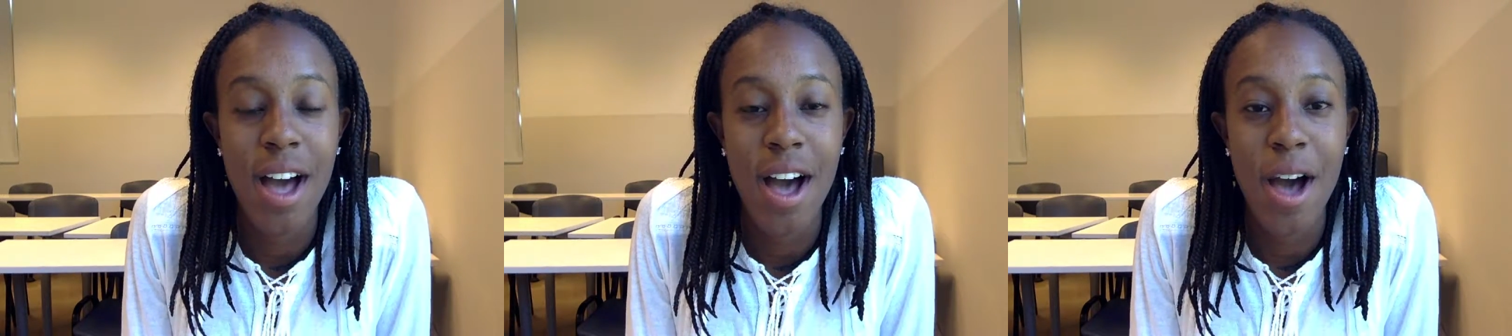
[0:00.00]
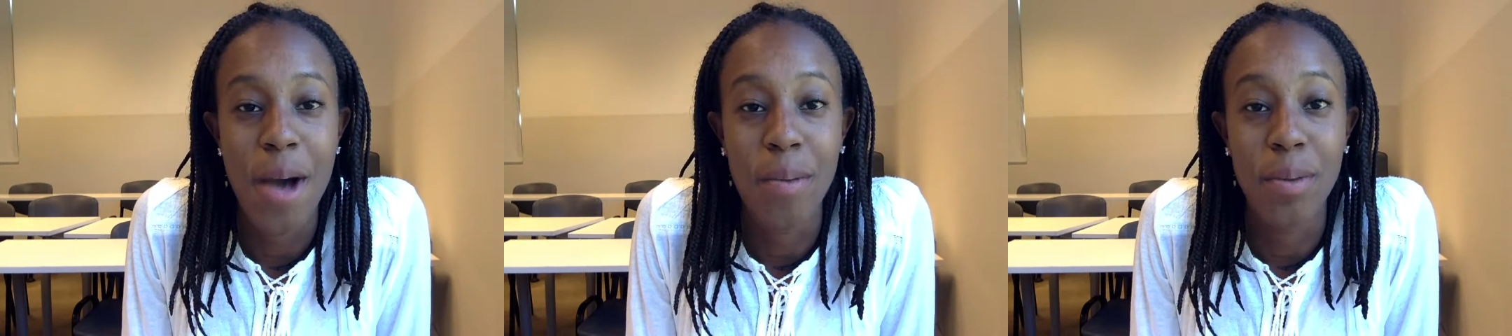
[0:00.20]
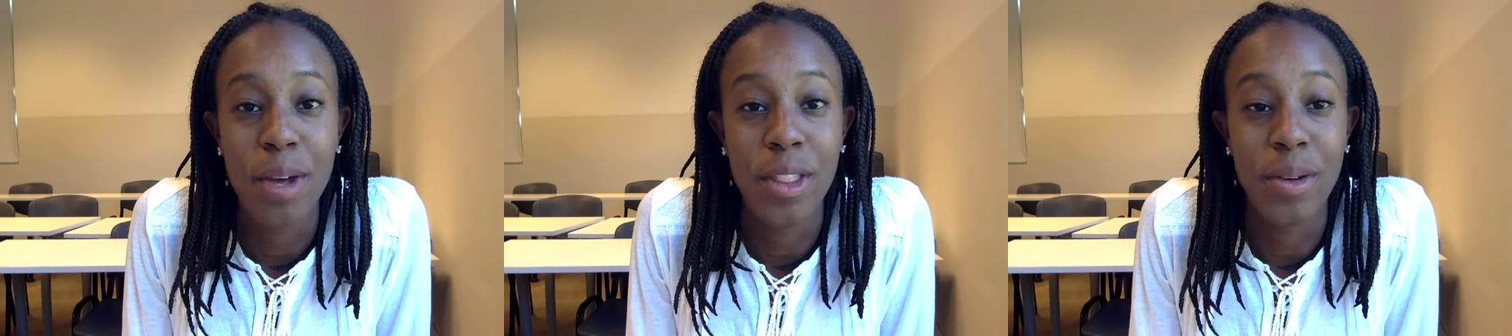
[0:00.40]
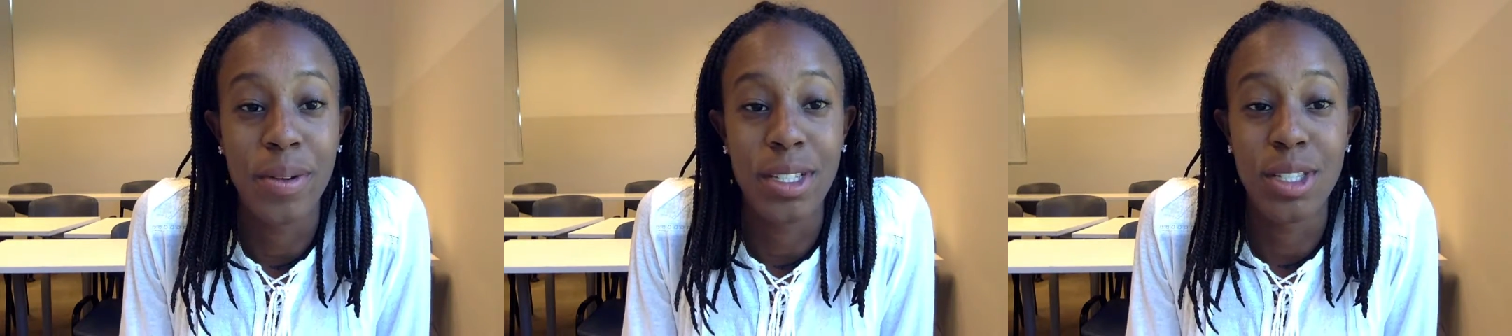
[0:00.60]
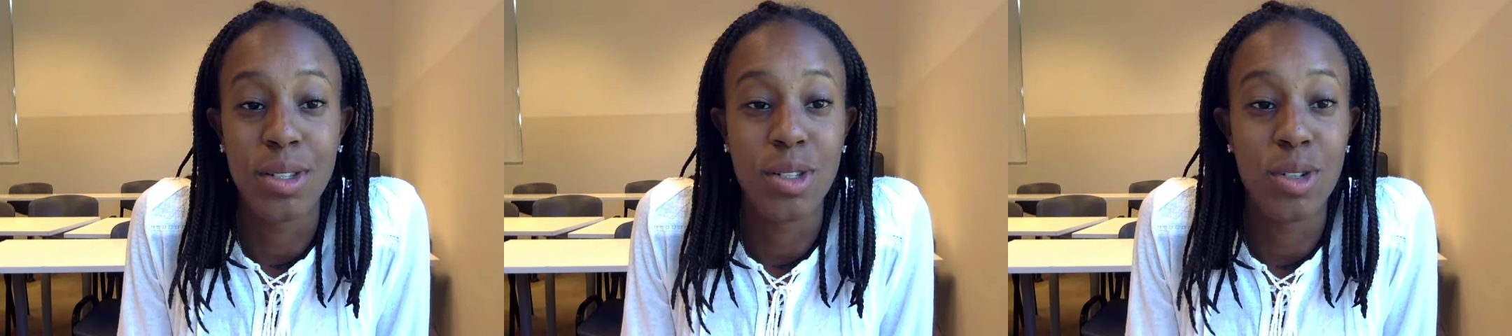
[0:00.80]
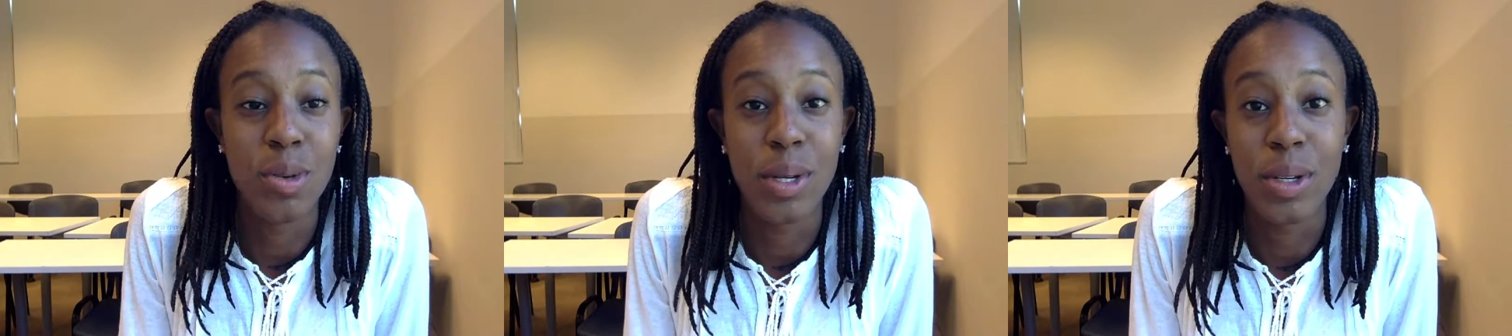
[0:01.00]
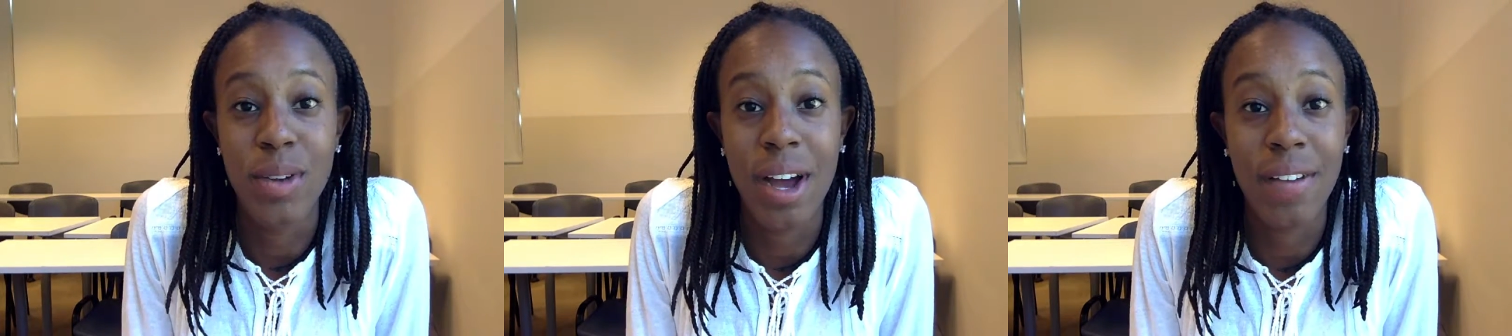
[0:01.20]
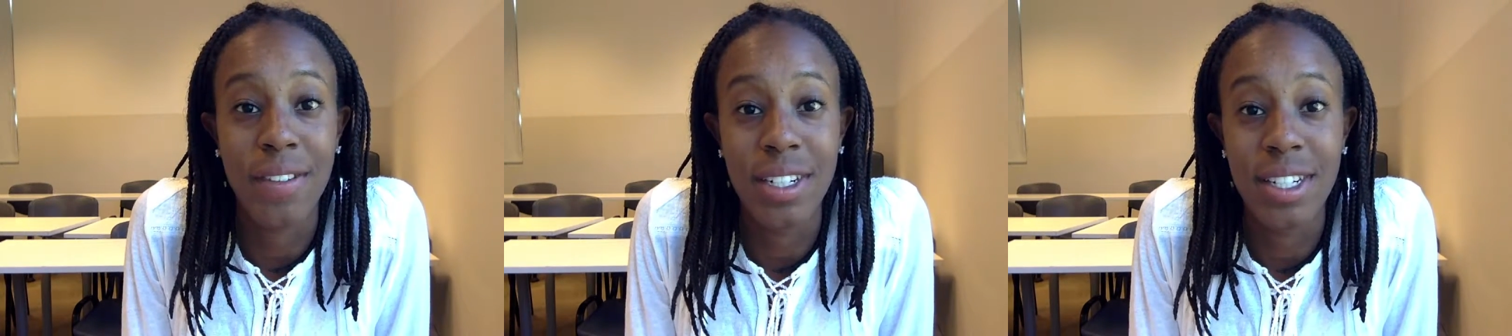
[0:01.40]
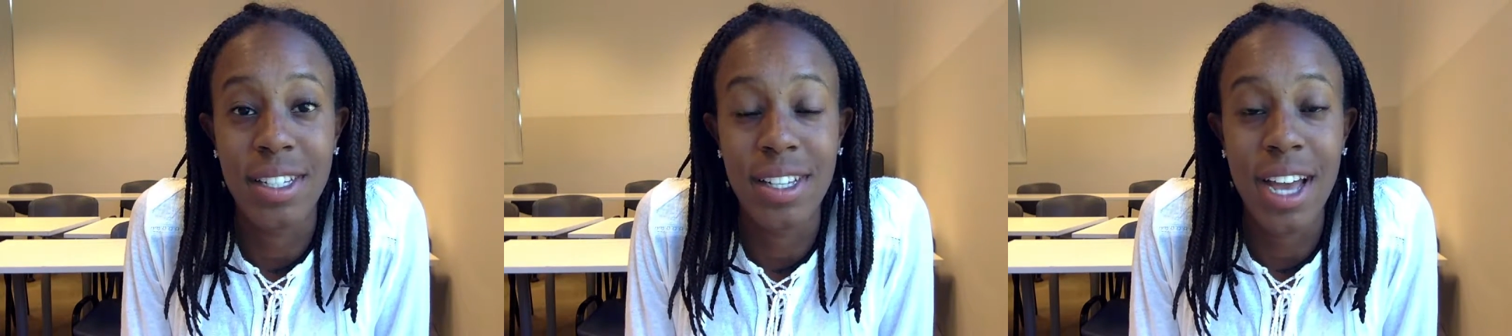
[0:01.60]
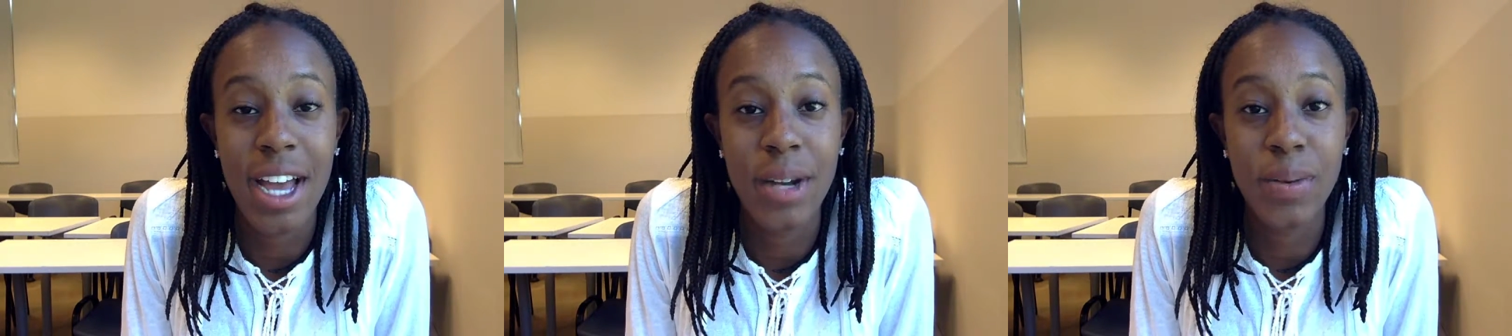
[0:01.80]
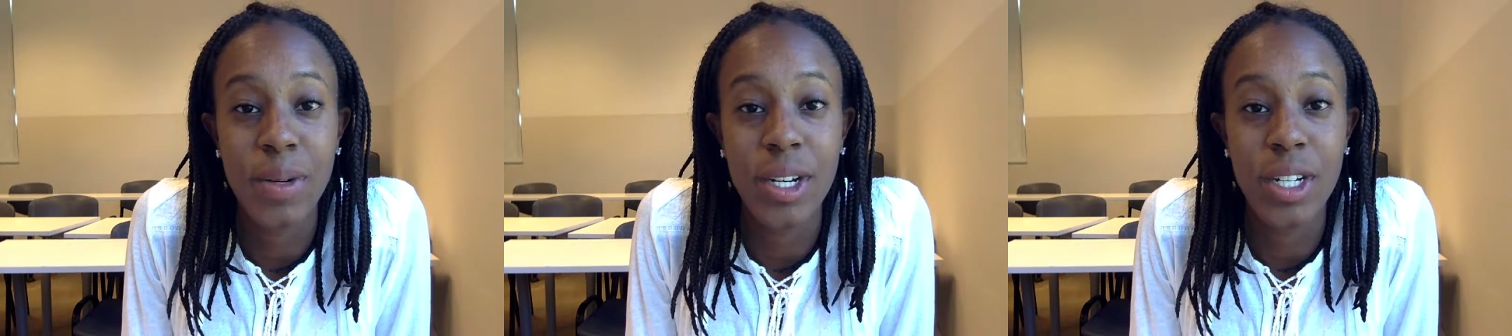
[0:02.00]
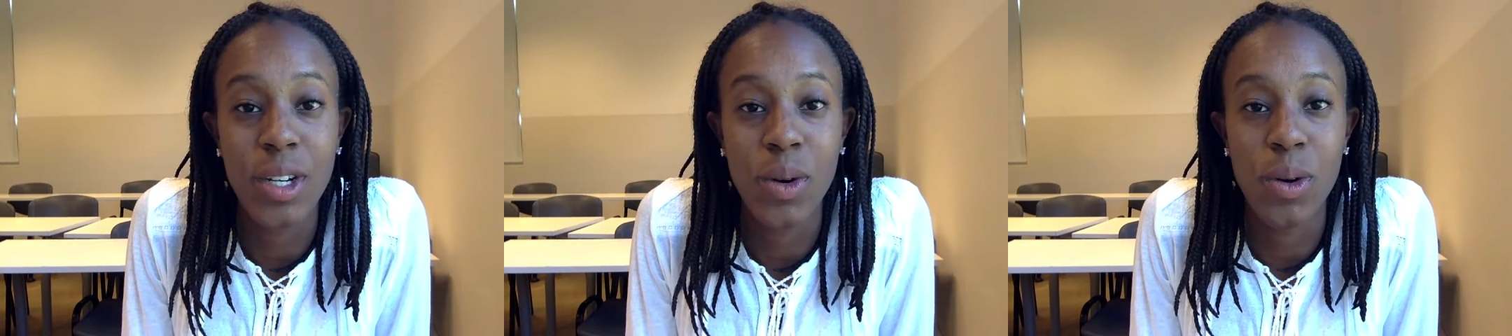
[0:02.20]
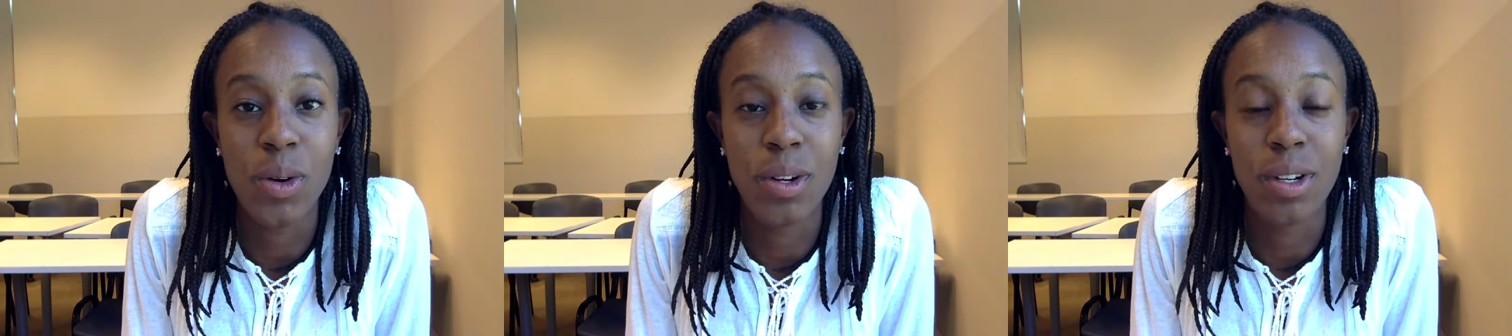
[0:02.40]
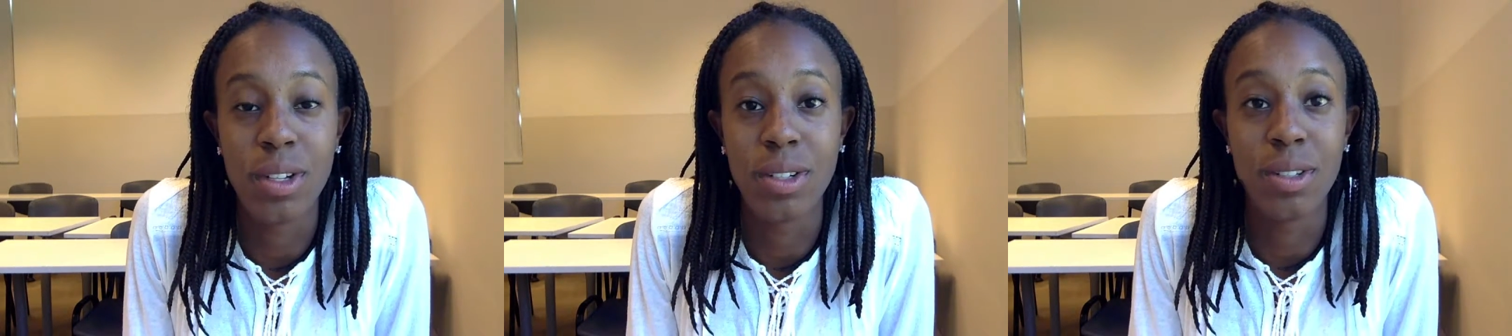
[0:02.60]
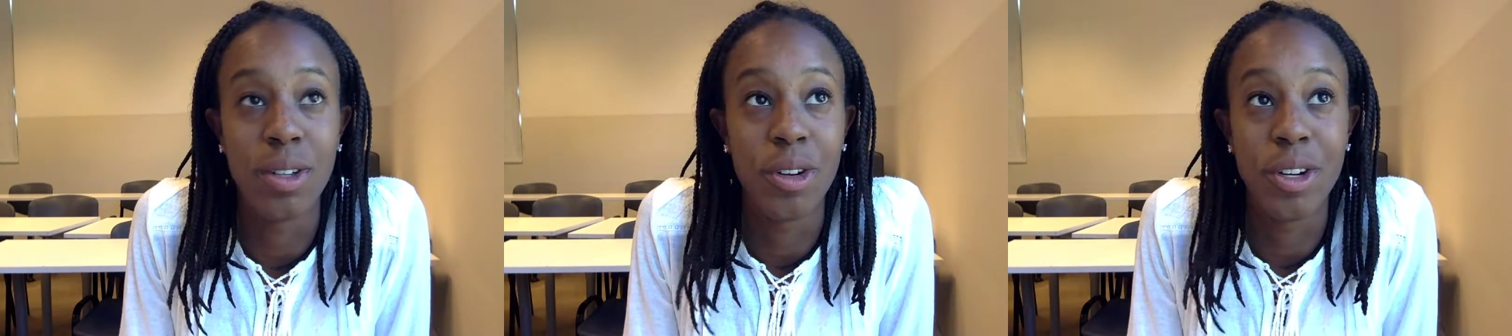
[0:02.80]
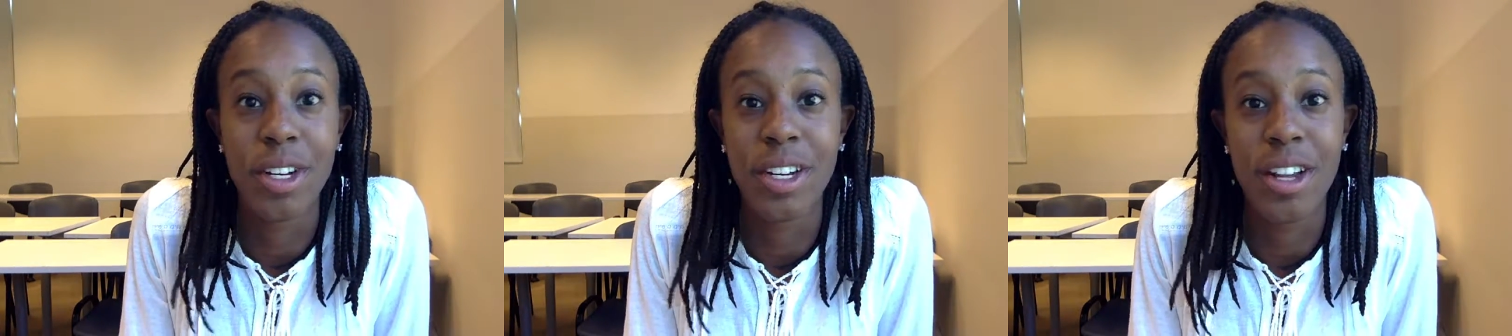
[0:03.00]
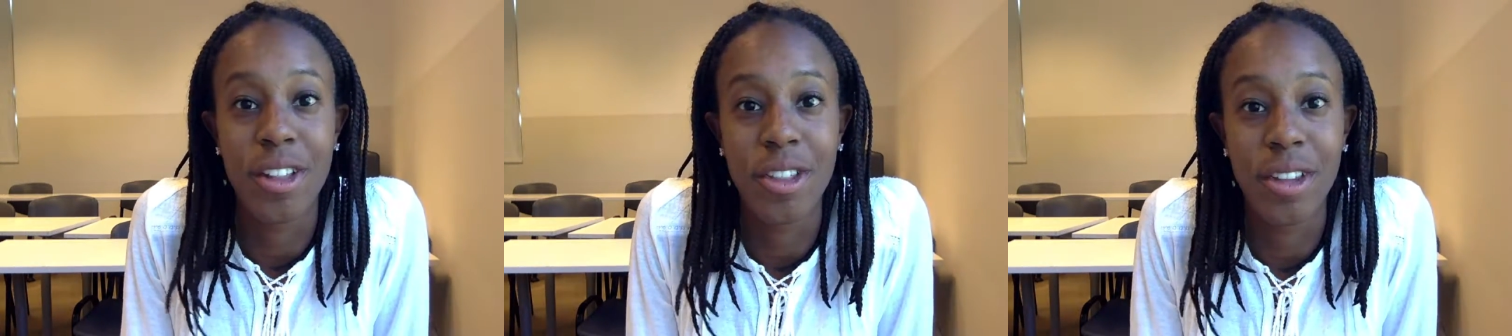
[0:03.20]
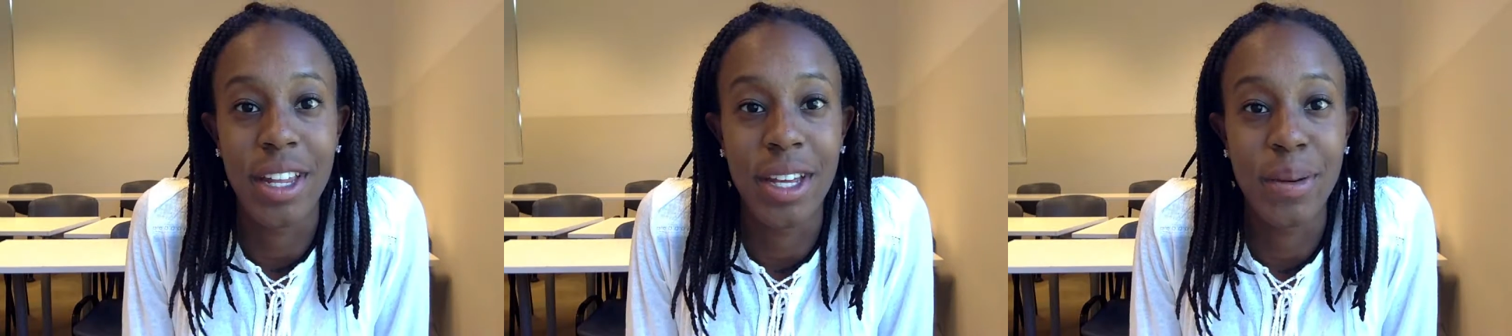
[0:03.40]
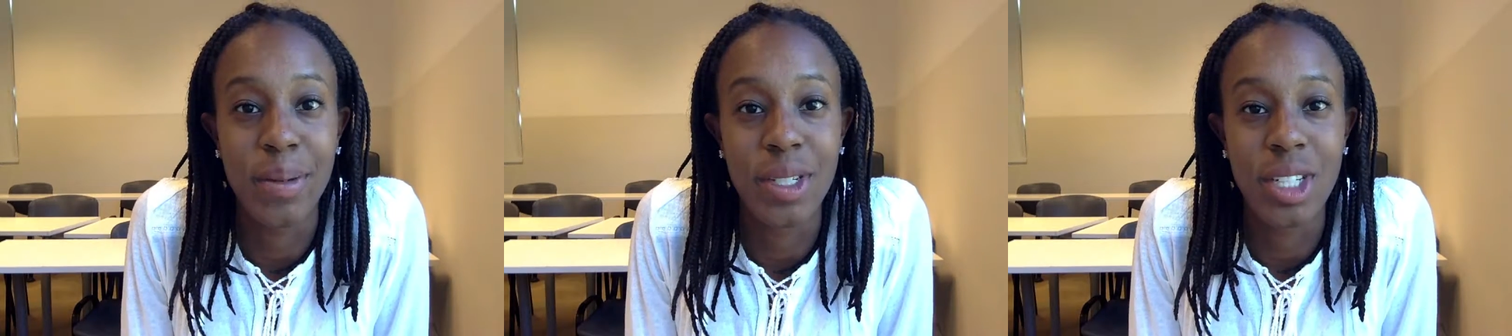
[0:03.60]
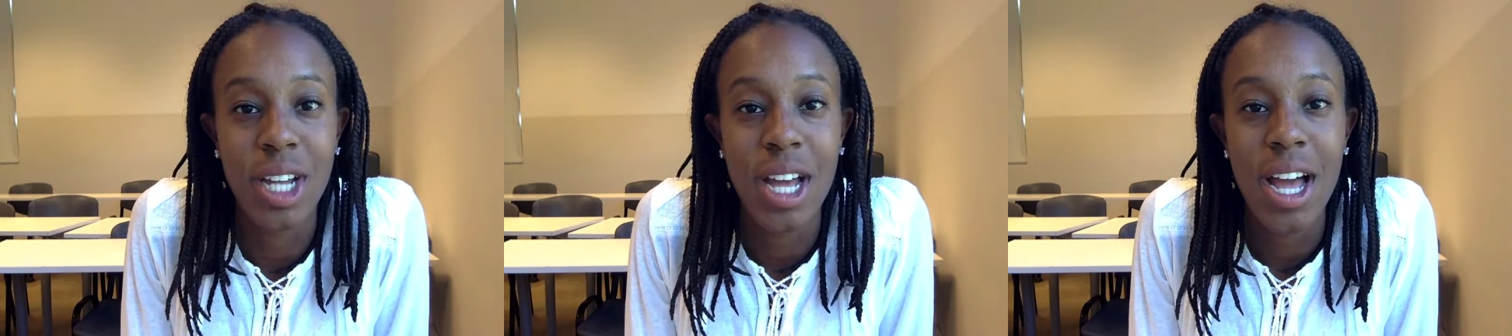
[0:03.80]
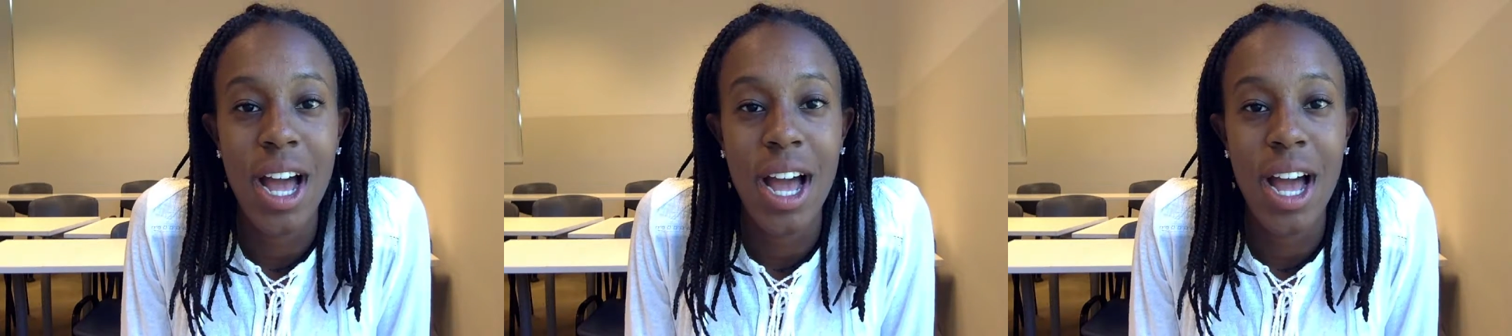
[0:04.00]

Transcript: Whether it's doing graphic design work or learning another language,